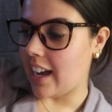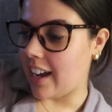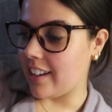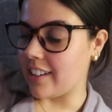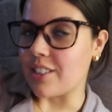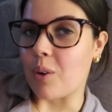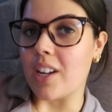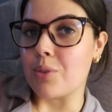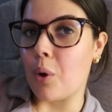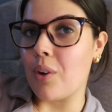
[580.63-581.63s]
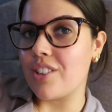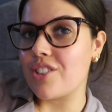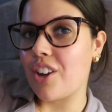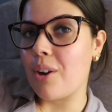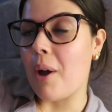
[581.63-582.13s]
and it's quite swollen,
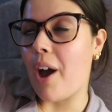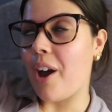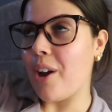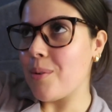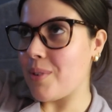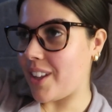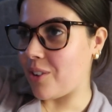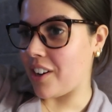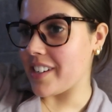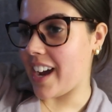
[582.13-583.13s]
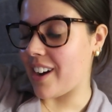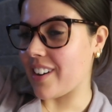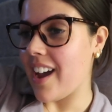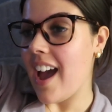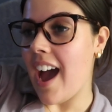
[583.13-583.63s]
so I'm hoping that will go
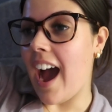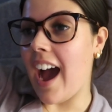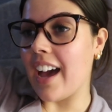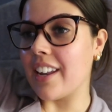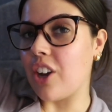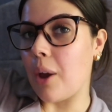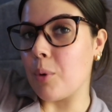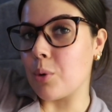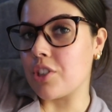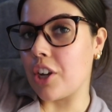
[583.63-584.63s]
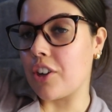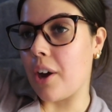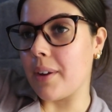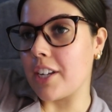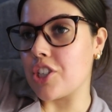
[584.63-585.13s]
down. And I'm also
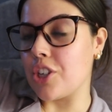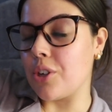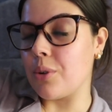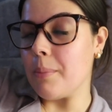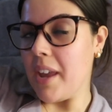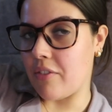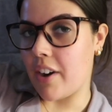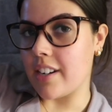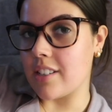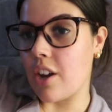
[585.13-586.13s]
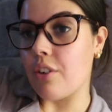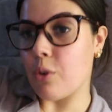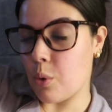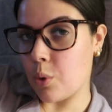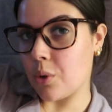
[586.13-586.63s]
going to meet a friend
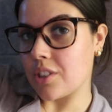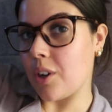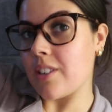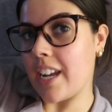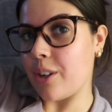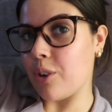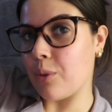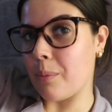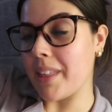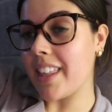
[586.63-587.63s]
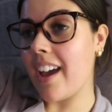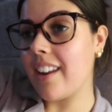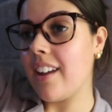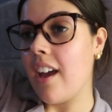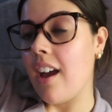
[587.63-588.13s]
for a walk, so I'll take you along with me
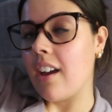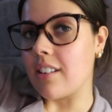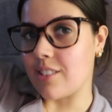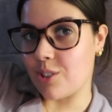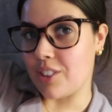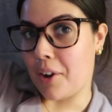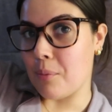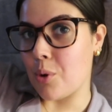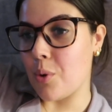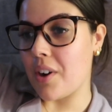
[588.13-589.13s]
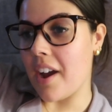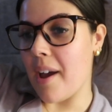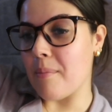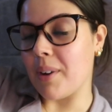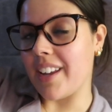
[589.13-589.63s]
then, as long as I can walk.
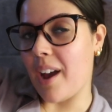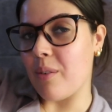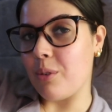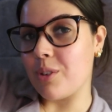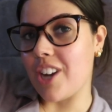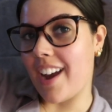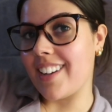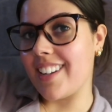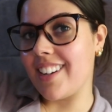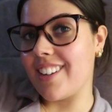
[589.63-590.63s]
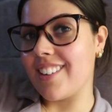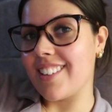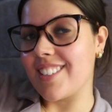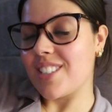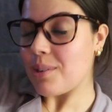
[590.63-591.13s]
But yeah, we will check in
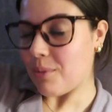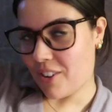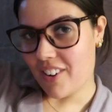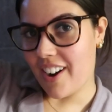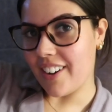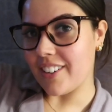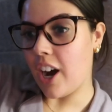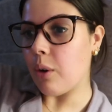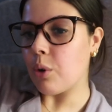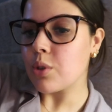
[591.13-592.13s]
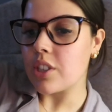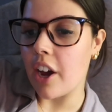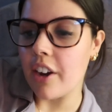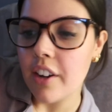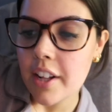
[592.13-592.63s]
tomorrow. Oh,
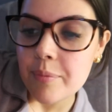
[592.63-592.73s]
also,